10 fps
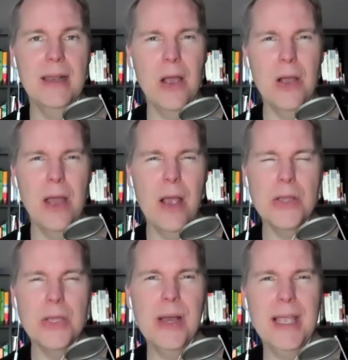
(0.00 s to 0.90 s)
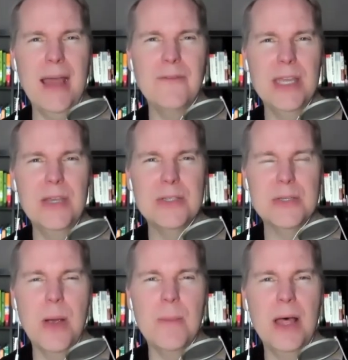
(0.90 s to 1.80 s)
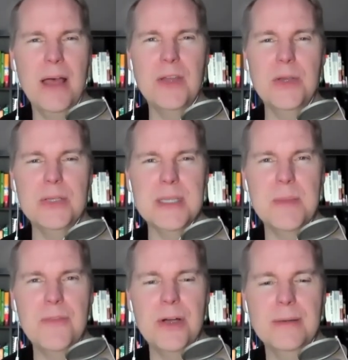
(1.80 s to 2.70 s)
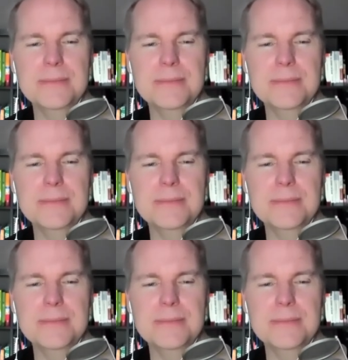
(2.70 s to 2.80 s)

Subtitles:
Are you a Canva user, Marmel? Have you used it before?